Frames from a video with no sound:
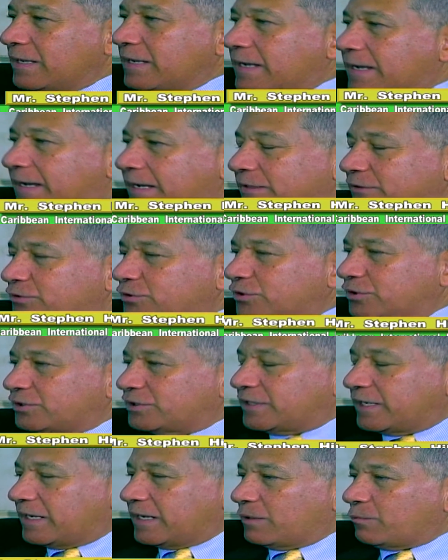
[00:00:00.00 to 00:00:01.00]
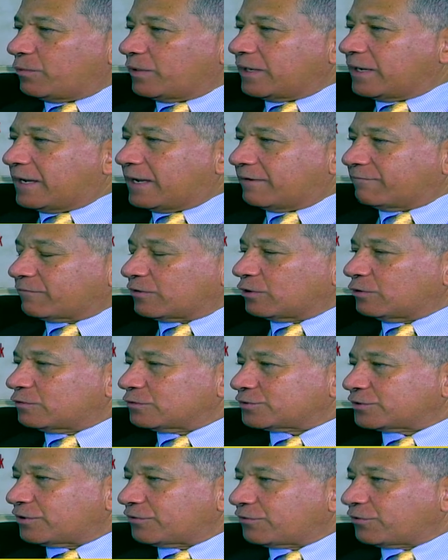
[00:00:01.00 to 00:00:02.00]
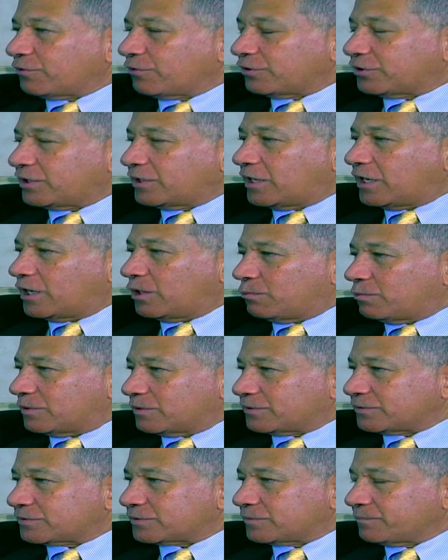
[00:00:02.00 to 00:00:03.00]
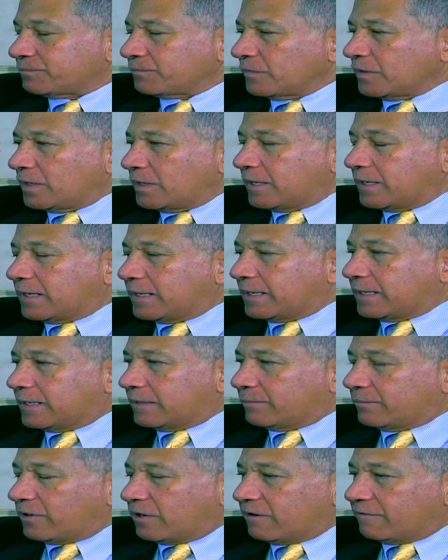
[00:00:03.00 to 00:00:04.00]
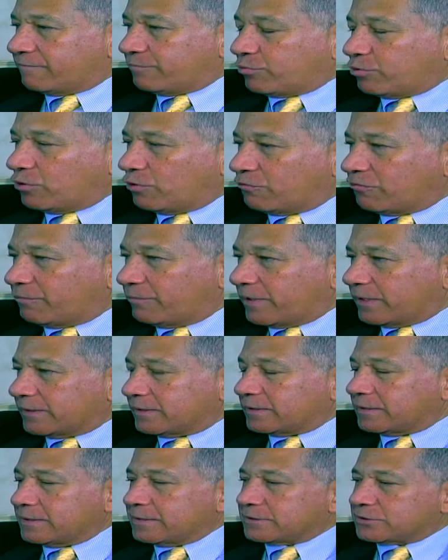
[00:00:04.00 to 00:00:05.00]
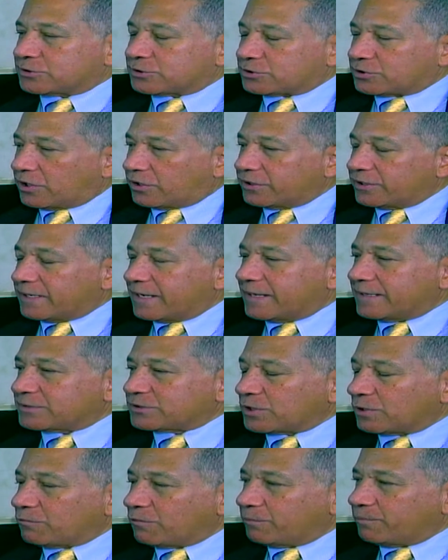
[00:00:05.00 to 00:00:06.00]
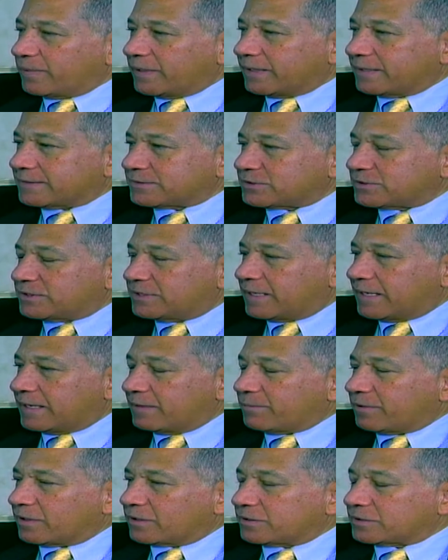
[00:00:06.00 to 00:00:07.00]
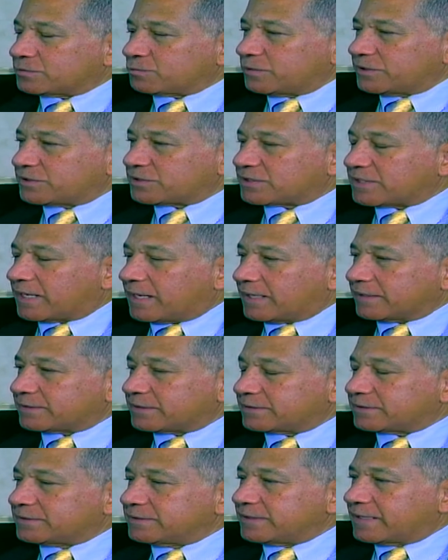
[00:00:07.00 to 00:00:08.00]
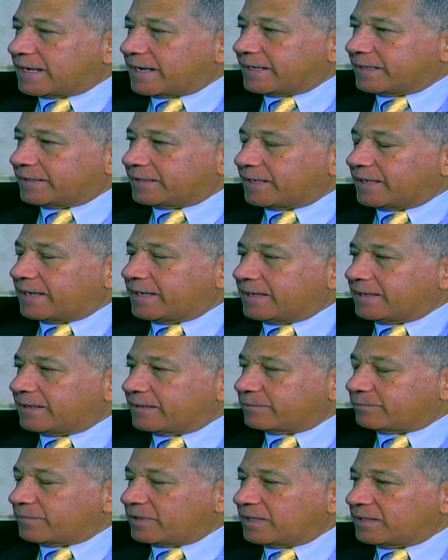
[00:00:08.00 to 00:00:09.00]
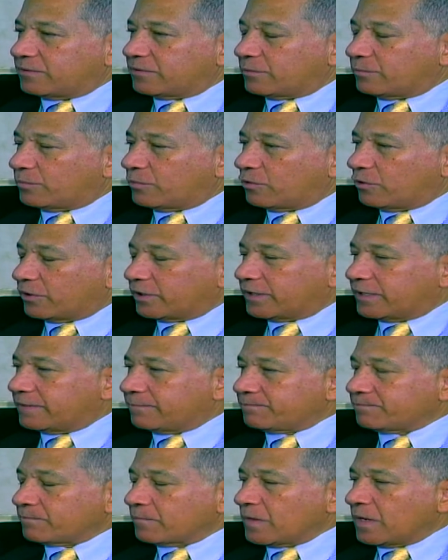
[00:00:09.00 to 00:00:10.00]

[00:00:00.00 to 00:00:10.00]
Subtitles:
and today we have close to 30 hours of programming. Sunday is our biggest day because we start at 9 a.m. in the morning